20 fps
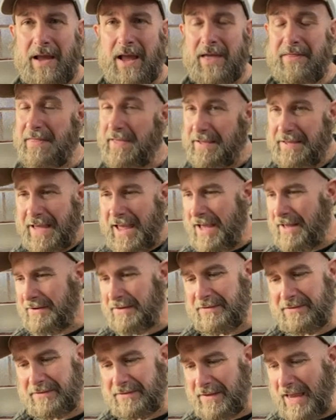And they
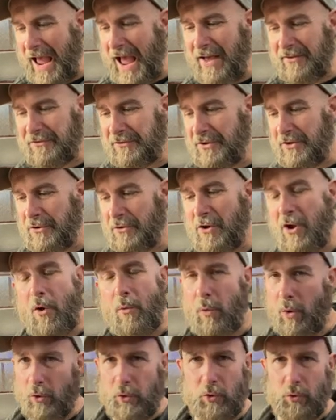can't ask you,
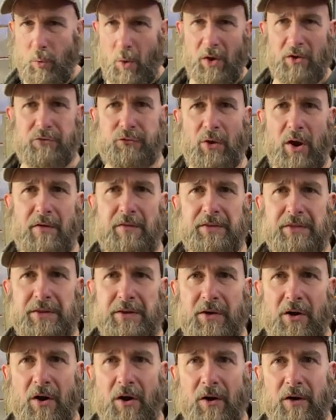well, who was driving
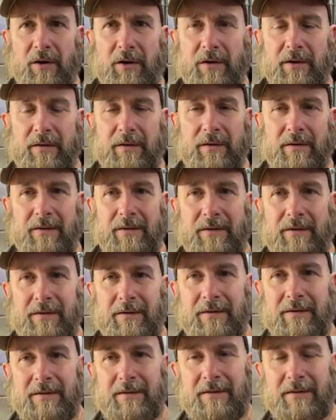the car?
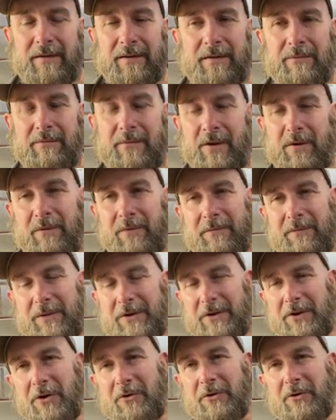Well,
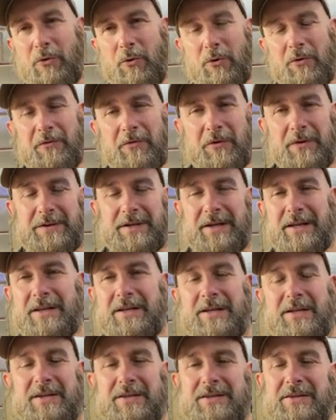when you go to court for a
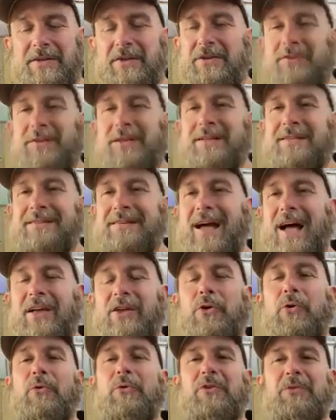ticket, it's
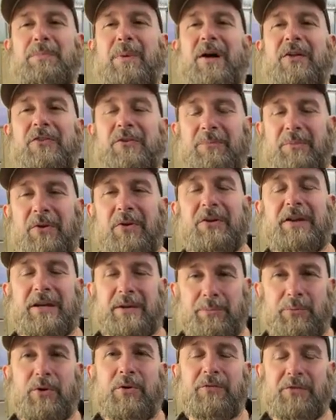not your responsibility
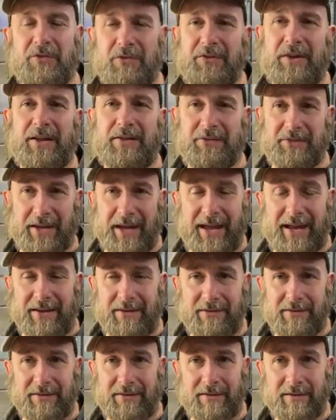to prove the state's
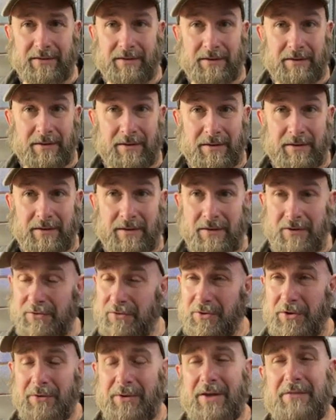case.
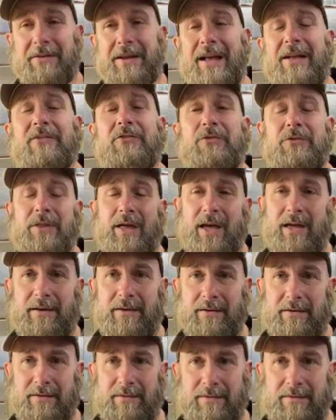So you don't have to answer that.